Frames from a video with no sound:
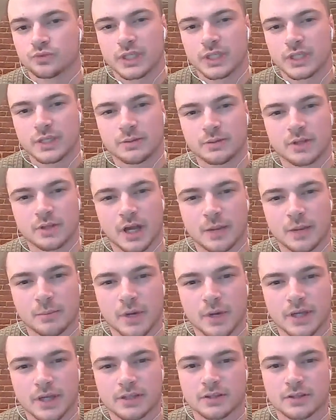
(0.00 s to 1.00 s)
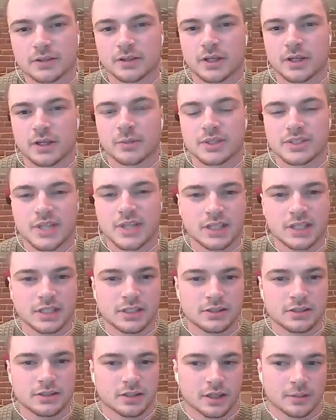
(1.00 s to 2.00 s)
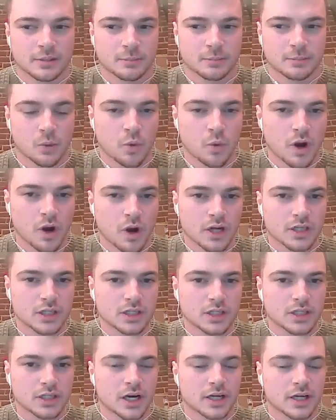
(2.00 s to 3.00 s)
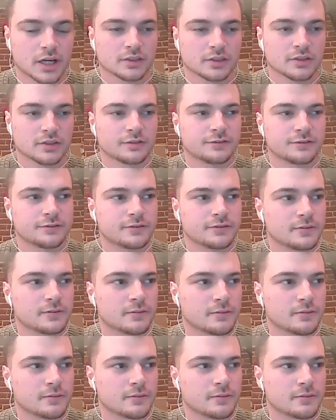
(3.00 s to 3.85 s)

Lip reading: Really, like my daily, like my work kind of